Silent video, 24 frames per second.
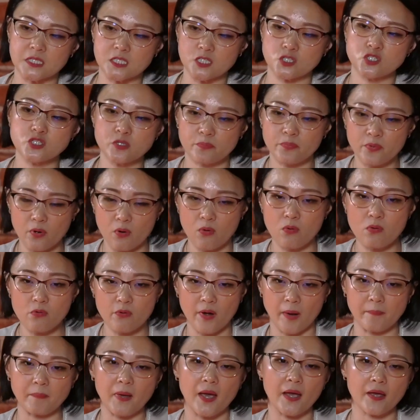leadership
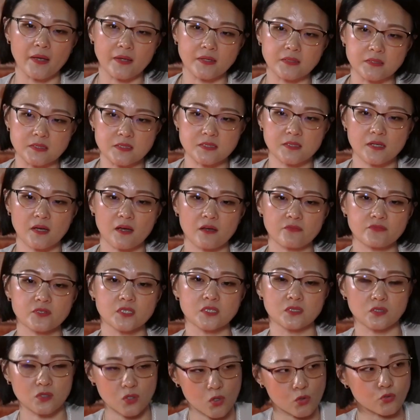program, I
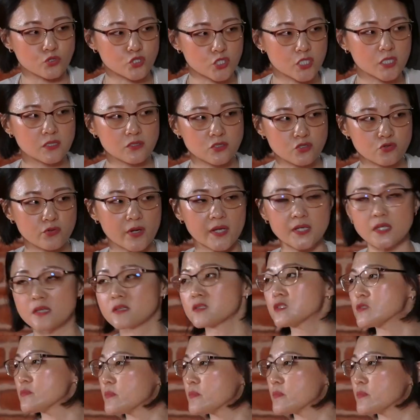discovered coaching, training,